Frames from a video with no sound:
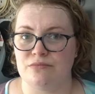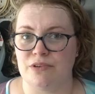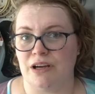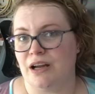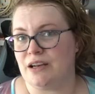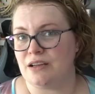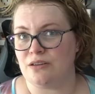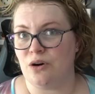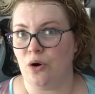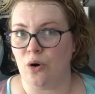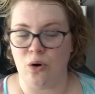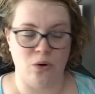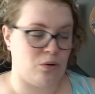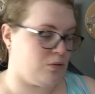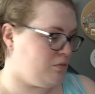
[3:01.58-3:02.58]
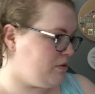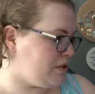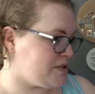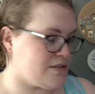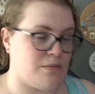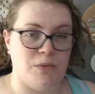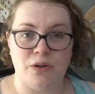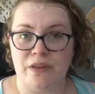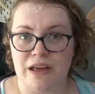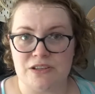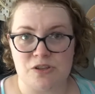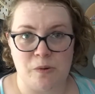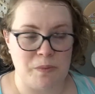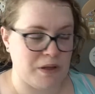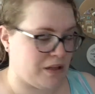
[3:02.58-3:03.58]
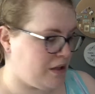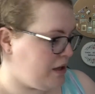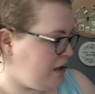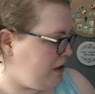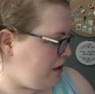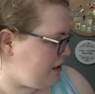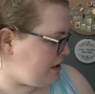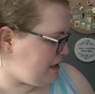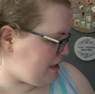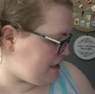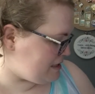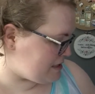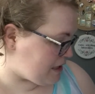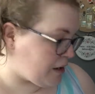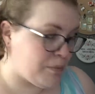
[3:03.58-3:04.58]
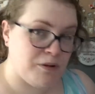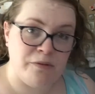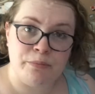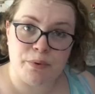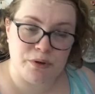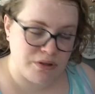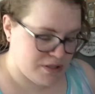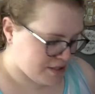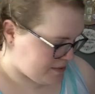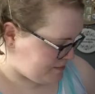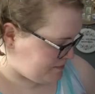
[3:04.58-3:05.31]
regarding haul, because I'm on that topic, is a couple of books.